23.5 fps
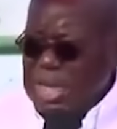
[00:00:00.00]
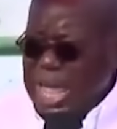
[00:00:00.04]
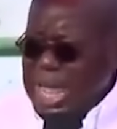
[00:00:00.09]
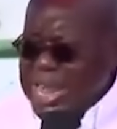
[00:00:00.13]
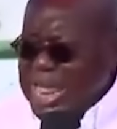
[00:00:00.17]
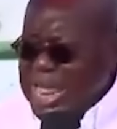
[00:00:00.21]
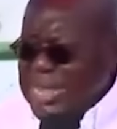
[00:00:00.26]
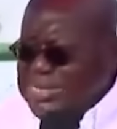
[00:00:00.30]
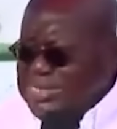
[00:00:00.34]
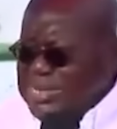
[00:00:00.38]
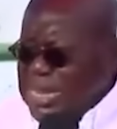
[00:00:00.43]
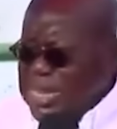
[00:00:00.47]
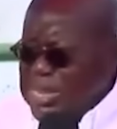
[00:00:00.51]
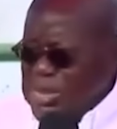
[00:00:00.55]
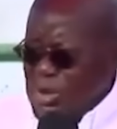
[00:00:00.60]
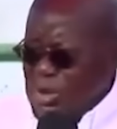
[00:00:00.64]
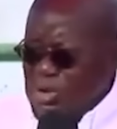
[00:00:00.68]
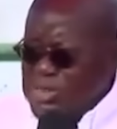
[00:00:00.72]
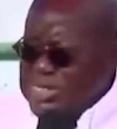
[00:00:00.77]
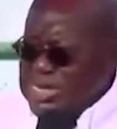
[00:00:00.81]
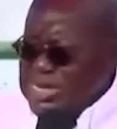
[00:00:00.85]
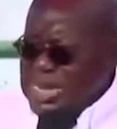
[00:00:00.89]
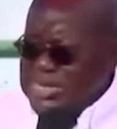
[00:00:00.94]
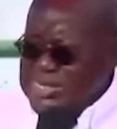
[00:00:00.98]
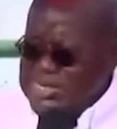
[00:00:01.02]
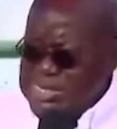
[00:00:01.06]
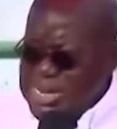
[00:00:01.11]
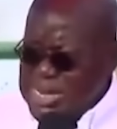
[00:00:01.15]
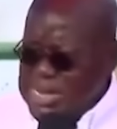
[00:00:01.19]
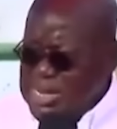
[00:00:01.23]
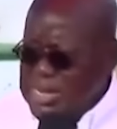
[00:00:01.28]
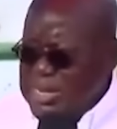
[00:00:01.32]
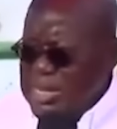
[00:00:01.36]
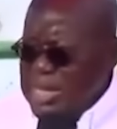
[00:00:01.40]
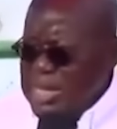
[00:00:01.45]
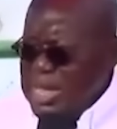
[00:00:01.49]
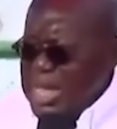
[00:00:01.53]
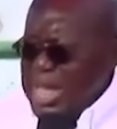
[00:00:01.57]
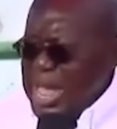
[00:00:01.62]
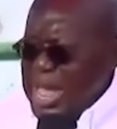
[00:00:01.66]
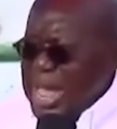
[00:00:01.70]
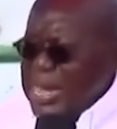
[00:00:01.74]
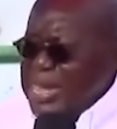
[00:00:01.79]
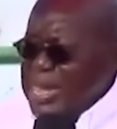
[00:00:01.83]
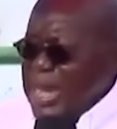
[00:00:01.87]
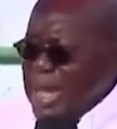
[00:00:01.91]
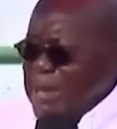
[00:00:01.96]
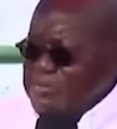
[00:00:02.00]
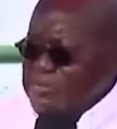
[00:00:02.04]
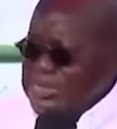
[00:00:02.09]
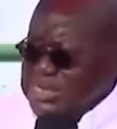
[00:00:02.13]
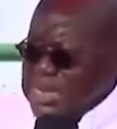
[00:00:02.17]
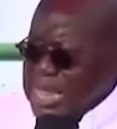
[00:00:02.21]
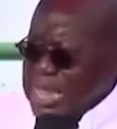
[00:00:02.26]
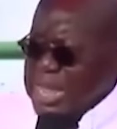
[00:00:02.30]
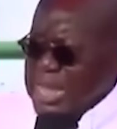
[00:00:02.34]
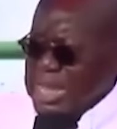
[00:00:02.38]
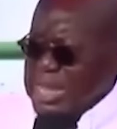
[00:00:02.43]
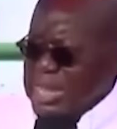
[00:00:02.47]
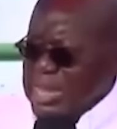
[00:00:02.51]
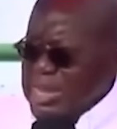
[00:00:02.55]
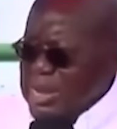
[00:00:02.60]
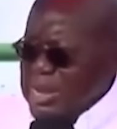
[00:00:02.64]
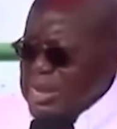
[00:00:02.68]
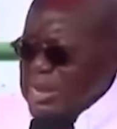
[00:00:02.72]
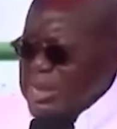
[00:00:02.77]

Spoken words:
And they say, what can I say? And I'm saying,